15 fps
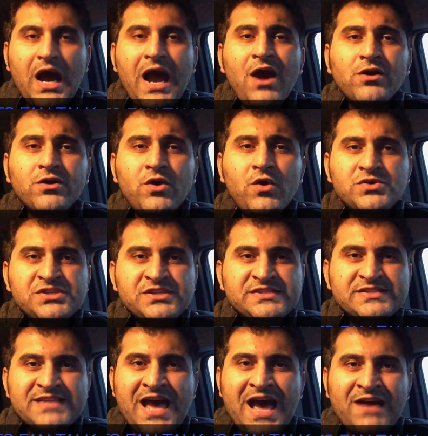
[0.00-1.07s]
Our coaching
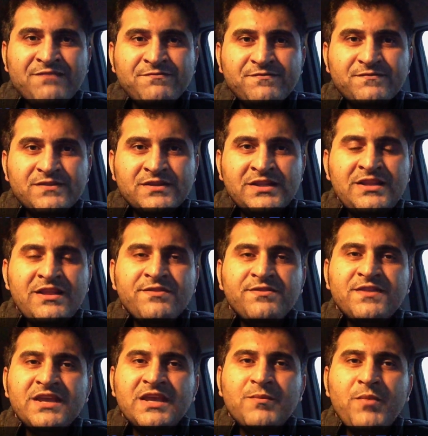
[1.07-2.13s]
staff didn't
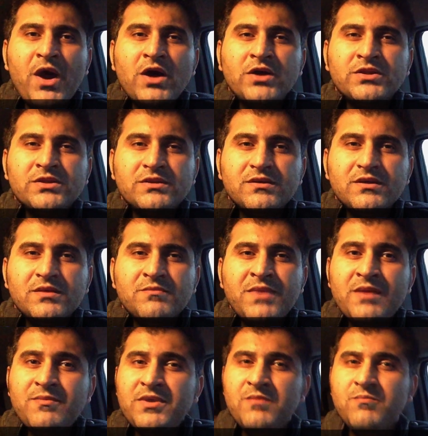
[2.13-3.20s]
think about
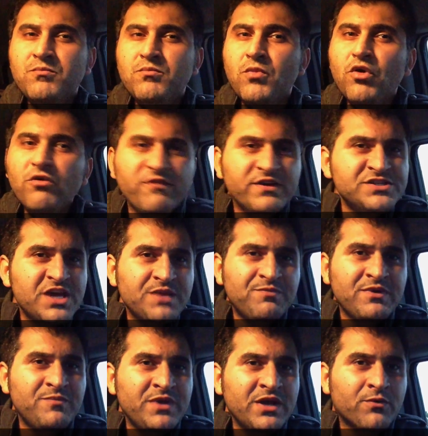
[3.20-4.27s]
maybe moving
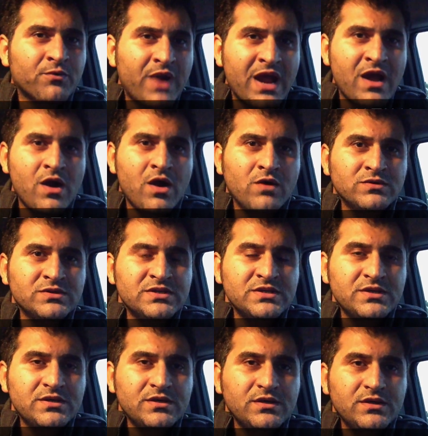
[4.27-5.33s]
JPP around
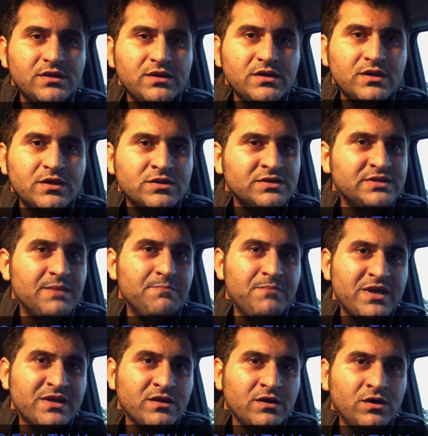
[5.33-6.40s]
to the
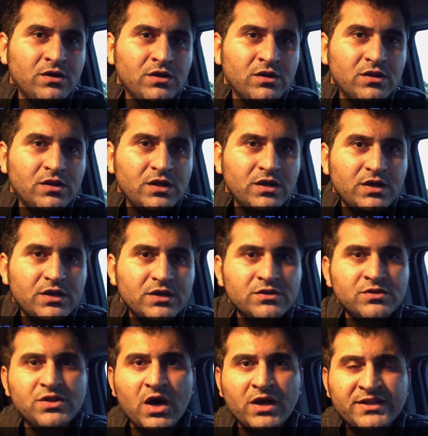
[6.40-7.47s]
middle,
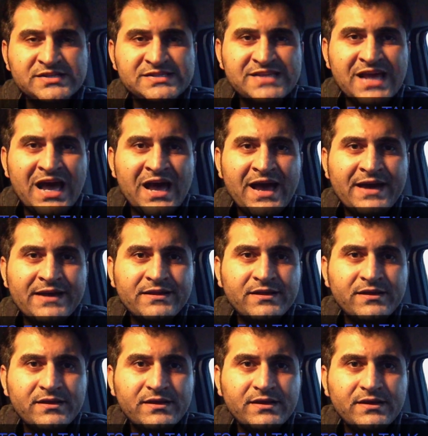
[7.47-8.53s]
to the other side,
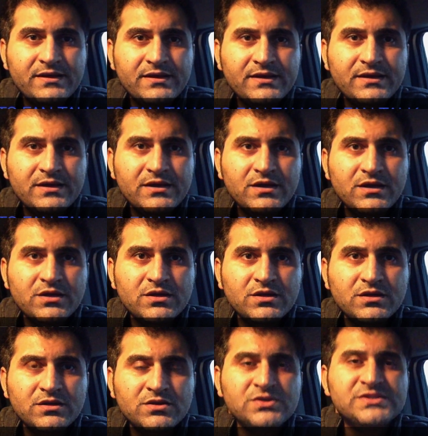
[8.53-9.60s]

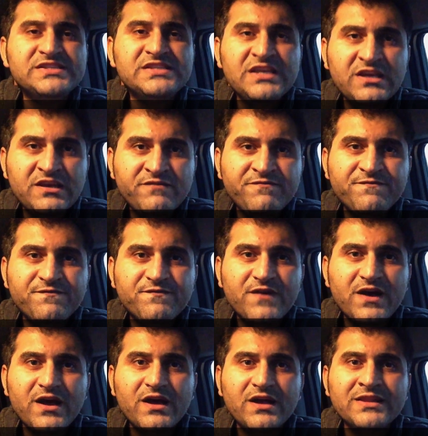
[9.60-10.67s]
to see if
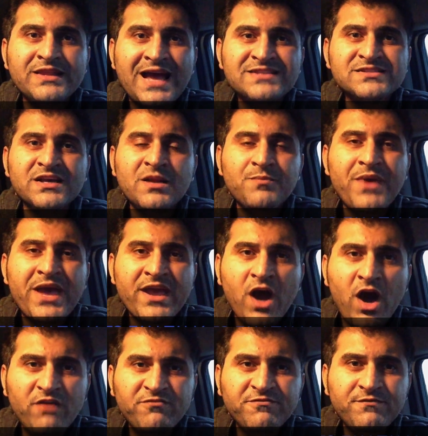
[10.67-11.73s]
that's going to pay
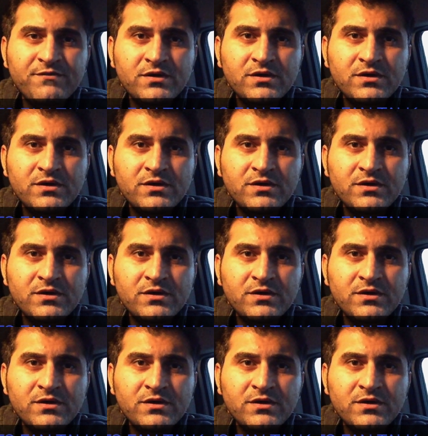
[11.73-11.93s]
off.